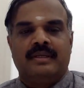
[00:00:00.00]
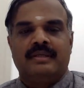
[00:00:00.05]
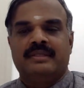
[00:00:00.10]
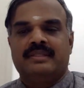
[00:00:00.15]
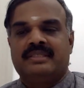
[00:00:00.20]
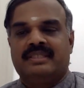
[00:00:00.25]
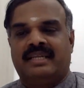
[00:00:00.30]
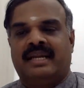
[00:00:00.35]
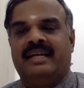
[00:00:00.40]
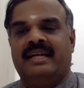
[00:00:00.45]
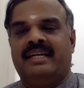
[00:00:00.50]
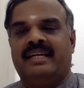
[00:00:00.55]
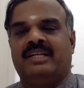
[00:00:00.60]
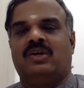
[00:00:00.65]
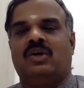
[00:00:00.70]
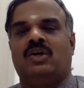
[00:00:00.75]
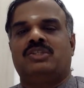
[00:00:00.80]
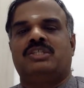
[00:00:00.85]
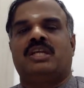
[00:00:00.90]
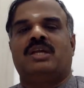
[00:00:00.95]
Standard
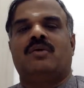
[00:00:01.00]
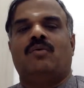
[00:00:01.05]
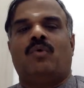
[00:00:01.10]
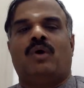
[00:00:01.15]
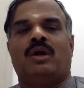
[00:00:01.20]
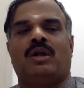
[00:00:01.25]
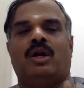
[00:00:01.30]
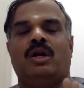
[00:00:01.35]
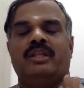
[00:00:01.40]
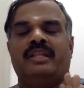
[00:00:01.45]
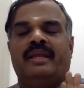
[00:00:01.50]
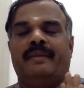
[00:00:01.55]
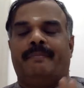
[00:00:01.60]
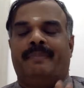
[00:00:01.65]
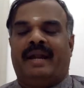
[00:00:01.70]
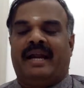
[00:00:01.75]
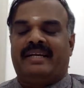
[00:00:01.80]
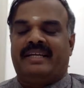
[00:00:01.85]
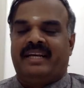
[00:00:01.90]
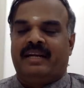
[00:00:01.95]
costing, what are all the
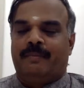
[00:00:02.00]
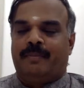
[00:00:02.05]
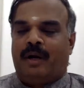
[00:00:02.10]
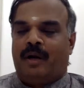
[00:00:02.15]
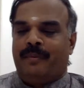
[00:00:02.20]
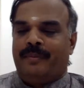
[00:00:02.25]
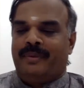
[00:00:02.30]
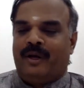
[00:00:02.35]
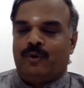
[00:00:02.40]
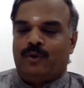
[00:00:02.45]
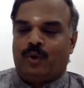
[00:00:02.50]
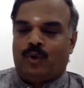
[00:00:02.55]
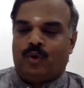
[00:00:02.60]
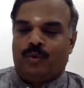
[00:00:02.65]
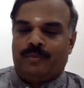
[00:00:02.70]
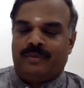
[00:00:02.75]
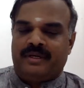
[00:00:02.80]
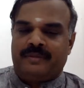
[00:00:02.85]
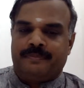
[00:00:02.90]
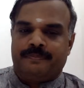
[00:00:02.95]
practical problems you have to
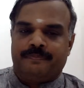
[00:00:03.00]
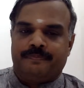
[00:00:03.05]
remember?